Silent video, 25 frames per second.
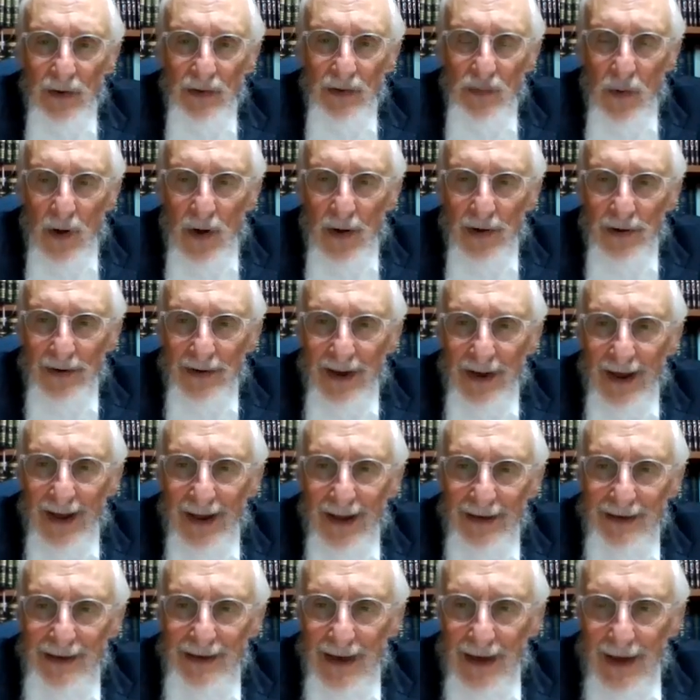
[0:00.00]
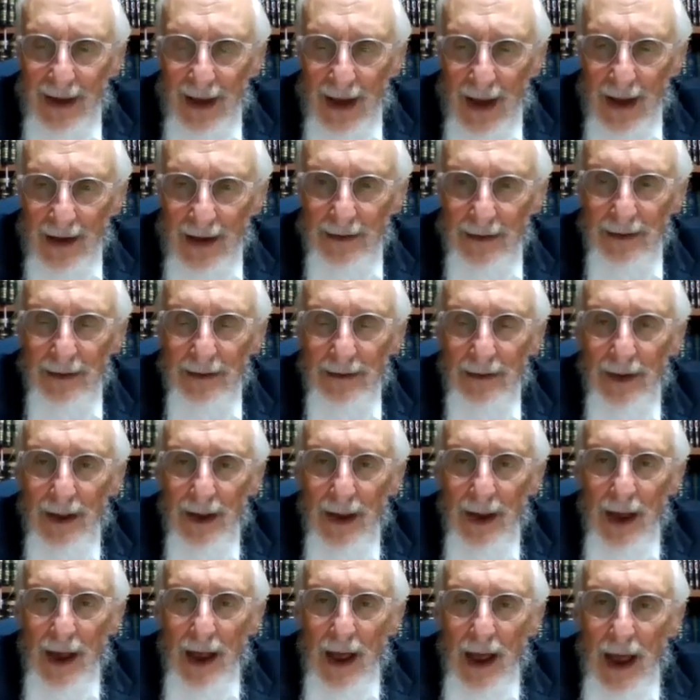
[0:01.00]
who's wearing tchelis they can't,
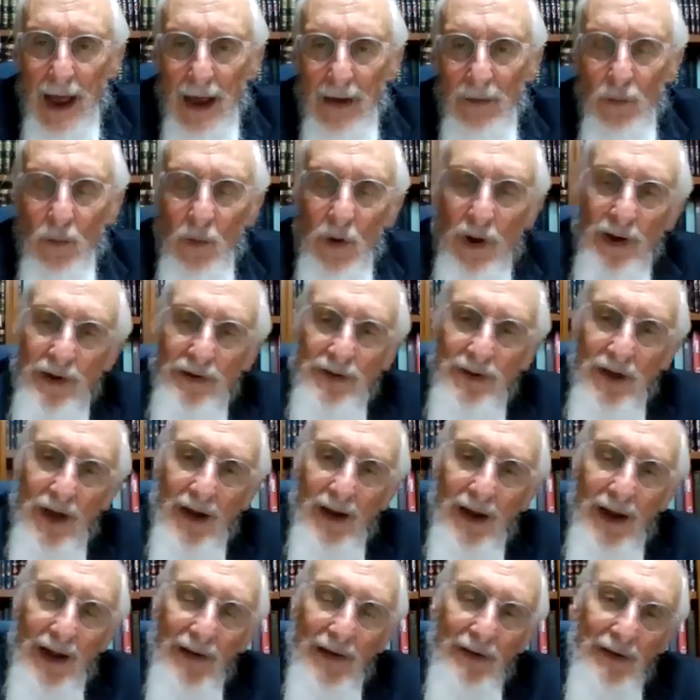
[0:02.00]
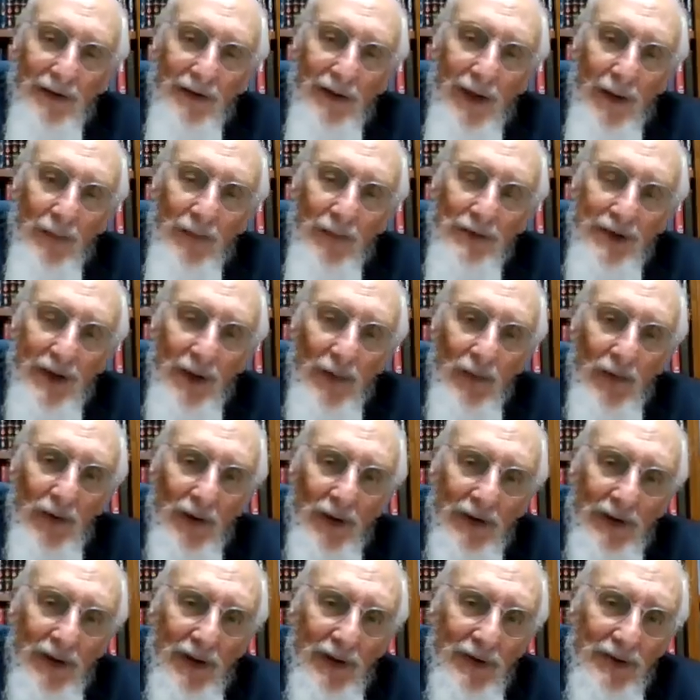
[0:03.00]
and one is not allowed to tell
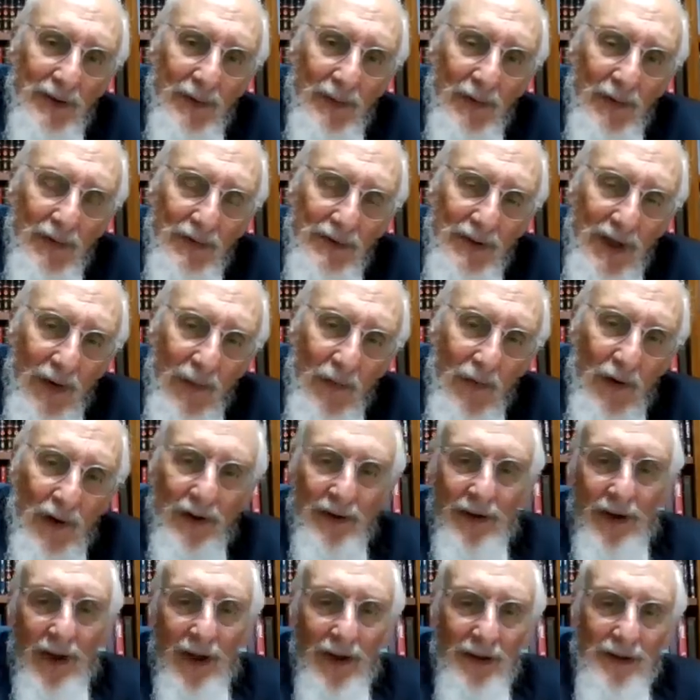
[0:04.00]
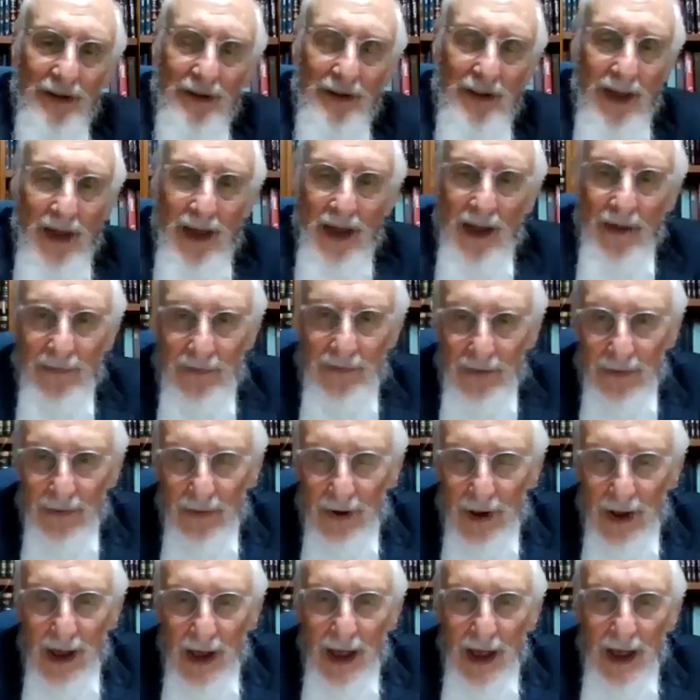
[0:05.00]
someone who's not wearing tchelis that they have to.
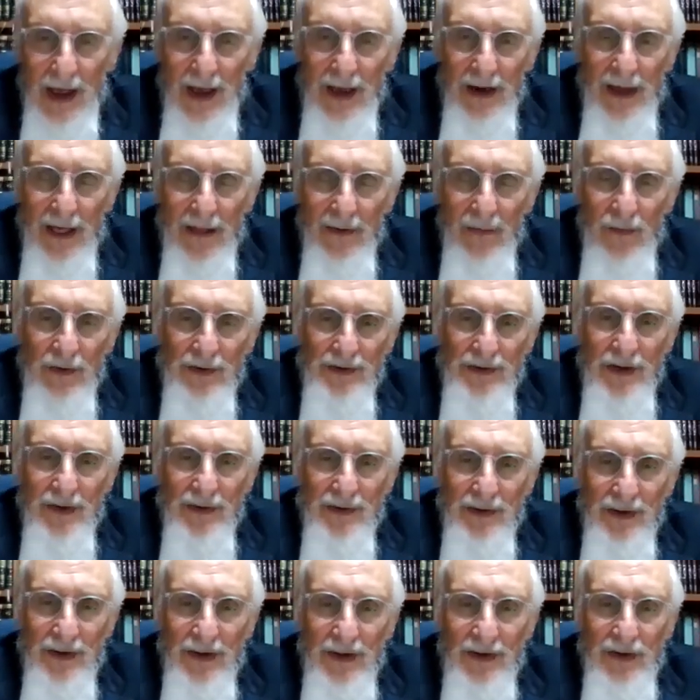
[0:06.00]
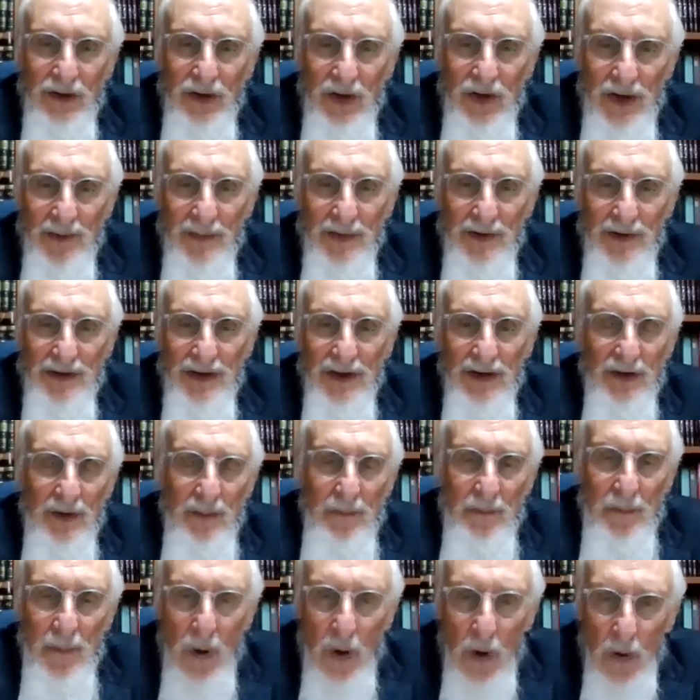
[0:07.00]
In other words, there's a legitimacy
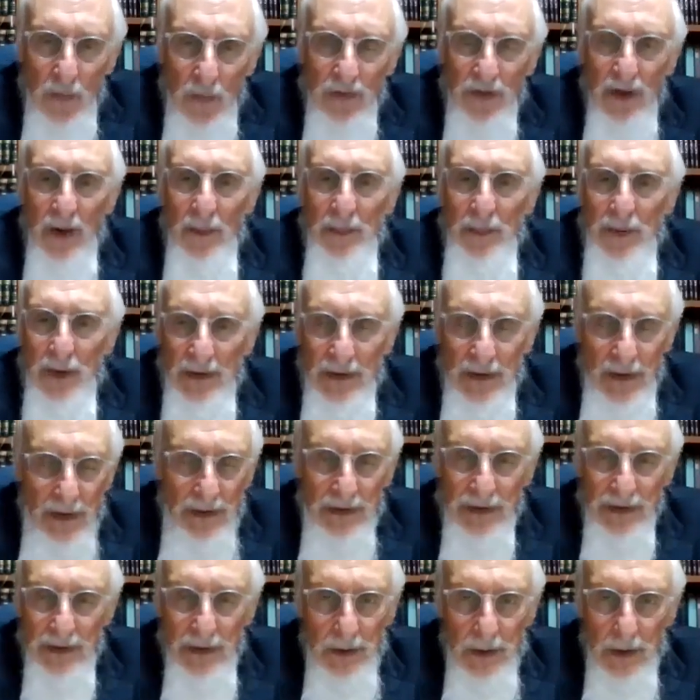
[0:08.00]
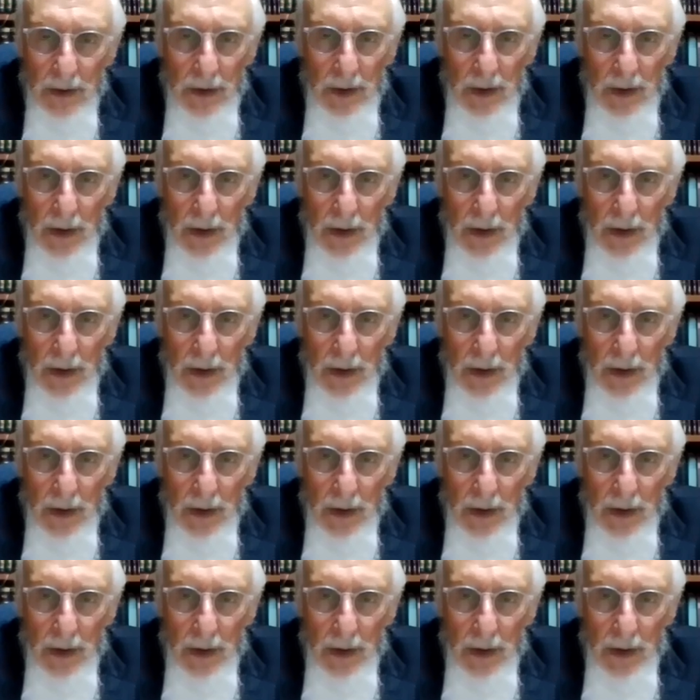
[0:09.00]
to both opinions.